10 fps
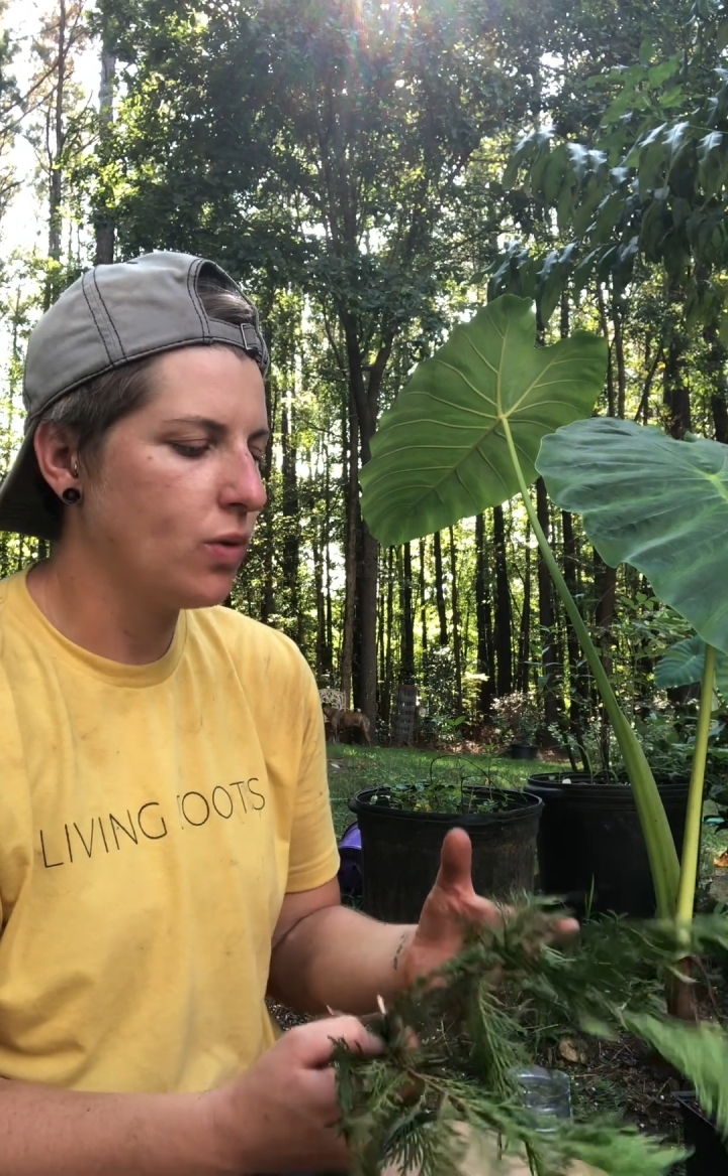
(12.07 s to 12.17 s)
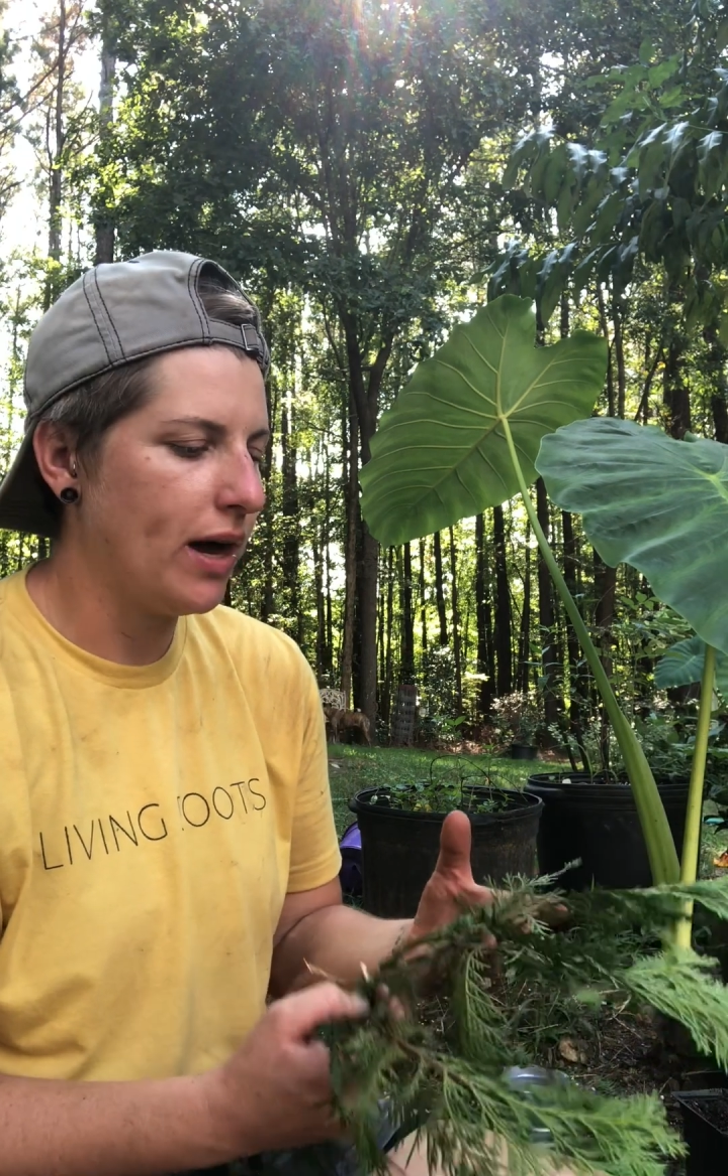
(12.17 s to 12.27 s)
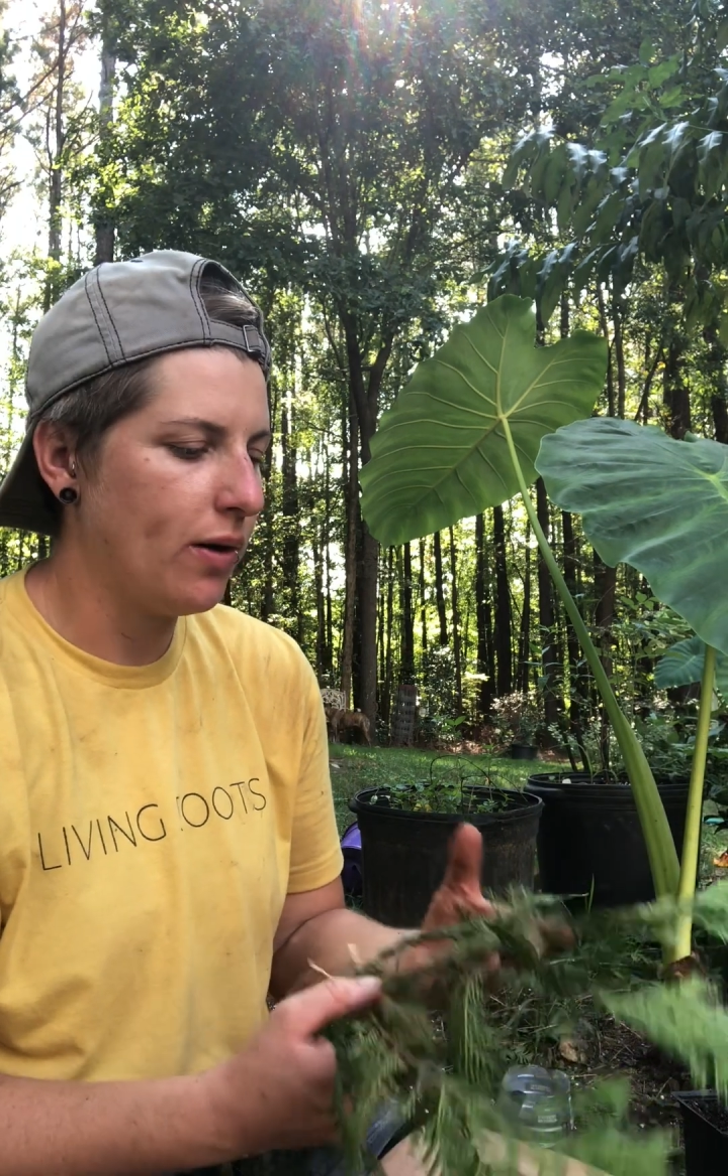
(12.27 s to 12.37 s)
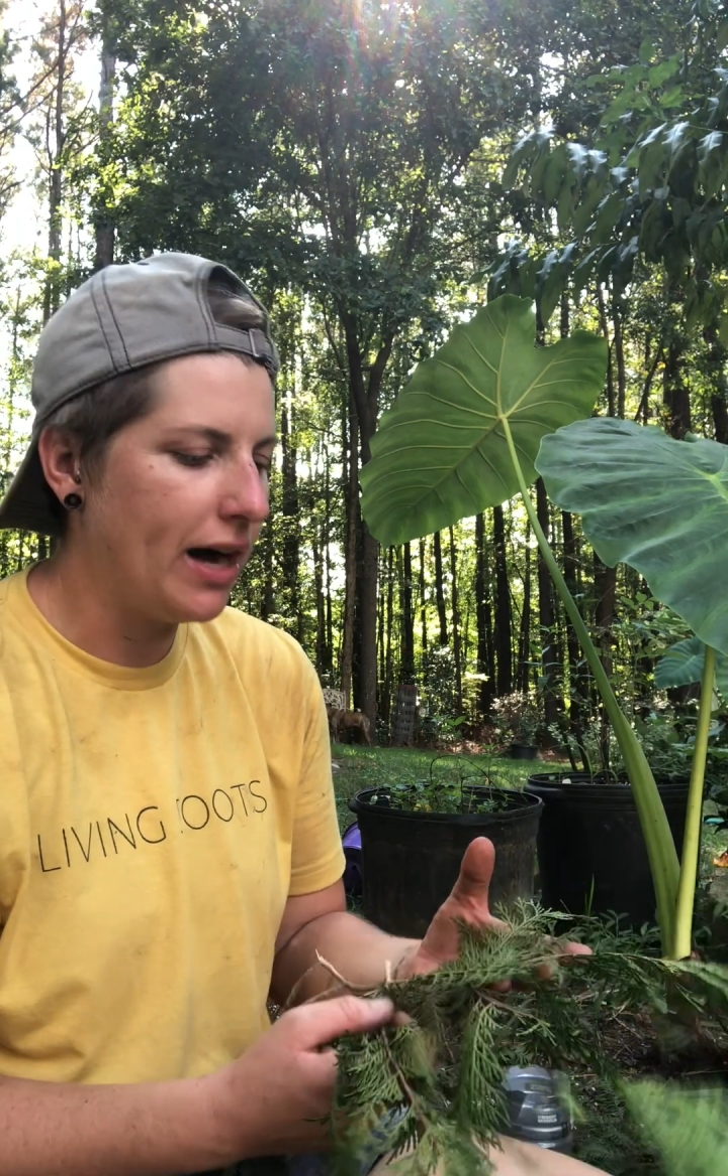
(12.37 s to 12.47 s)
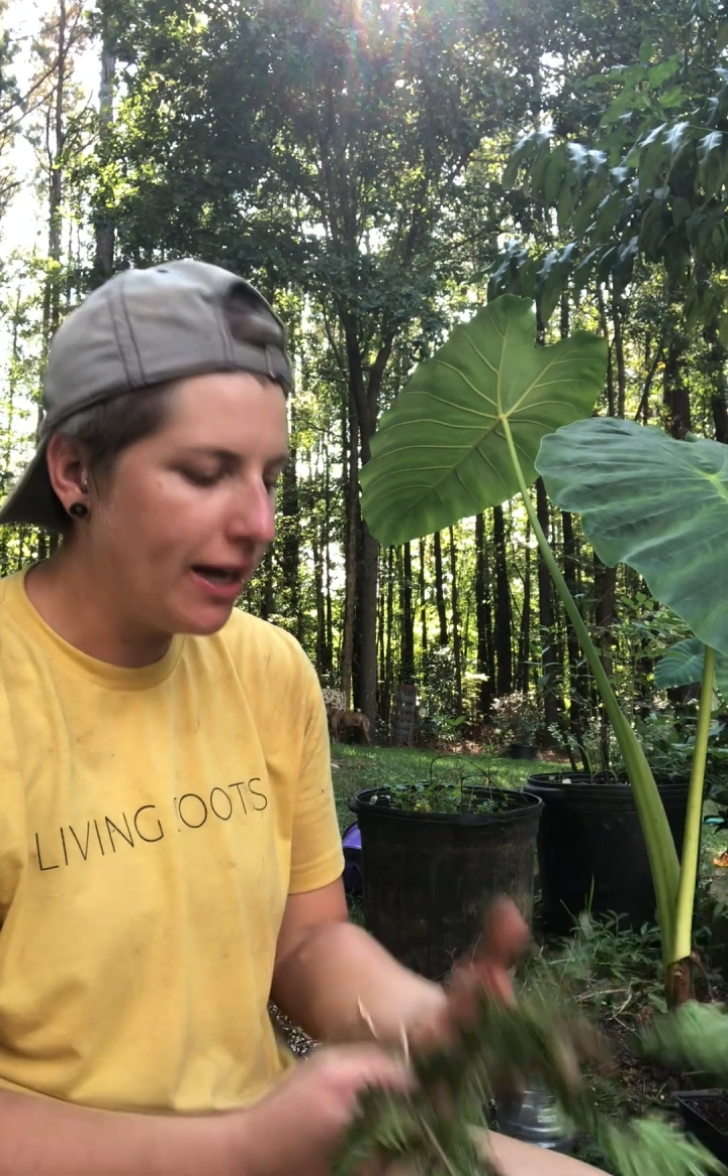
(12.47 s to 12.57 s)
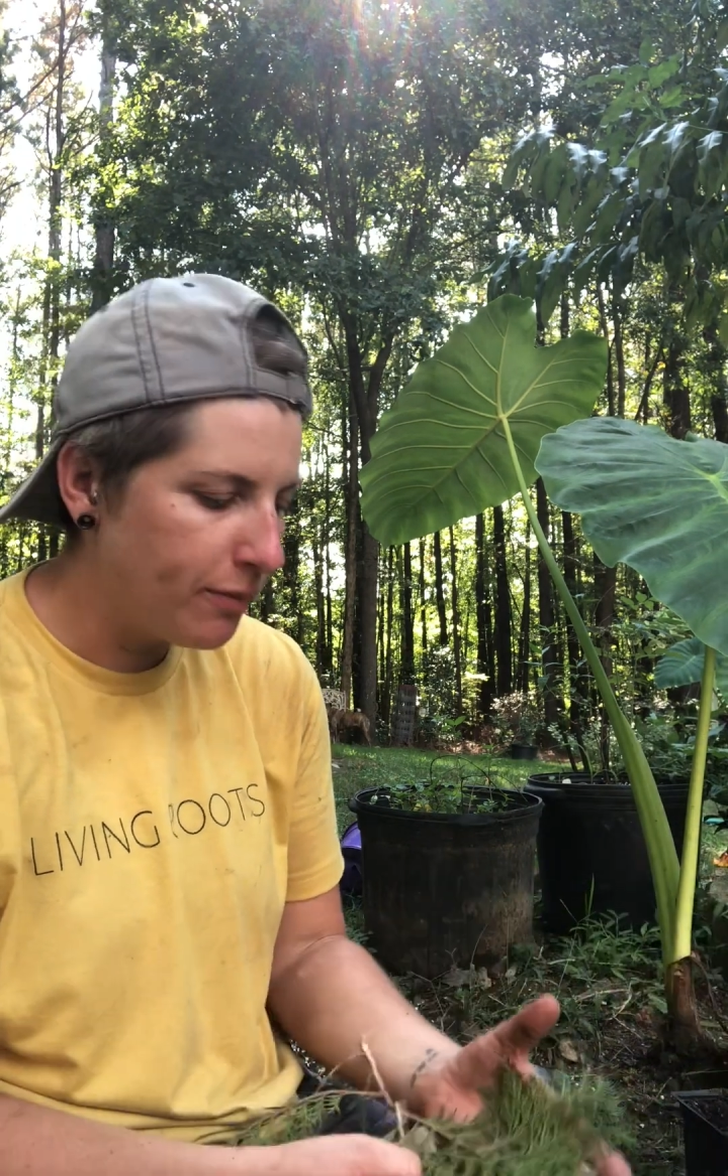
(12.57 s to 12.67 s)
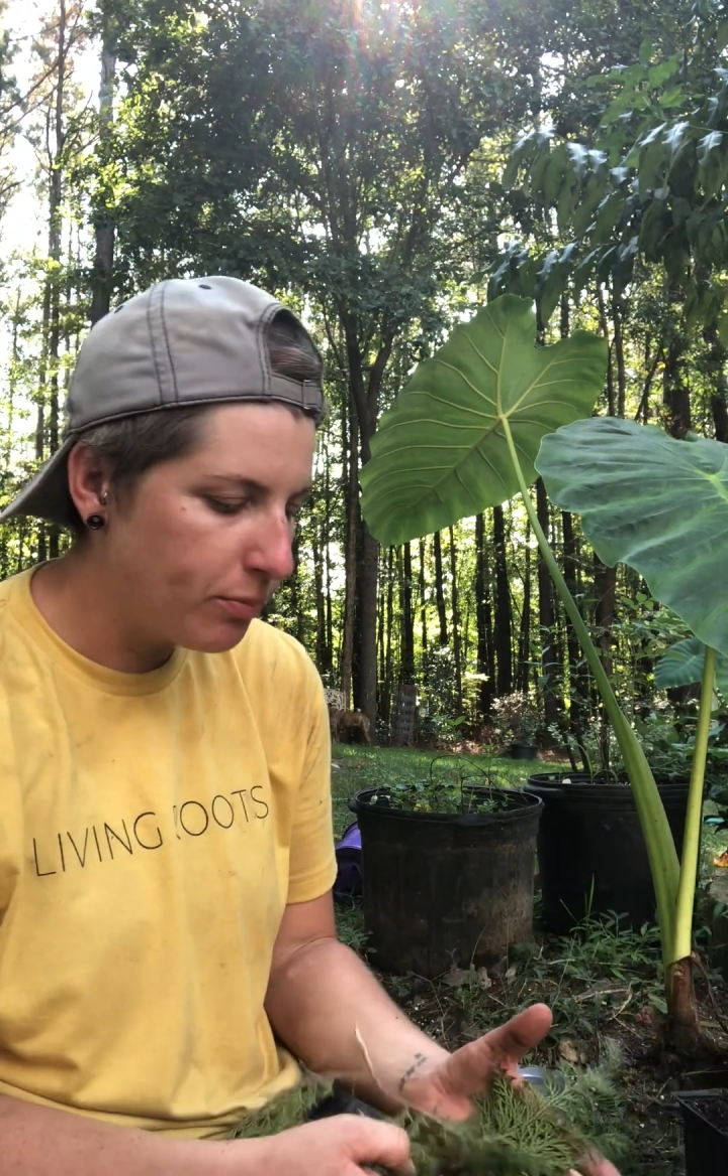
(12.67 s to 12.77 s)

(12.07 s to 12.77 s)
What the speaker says: how I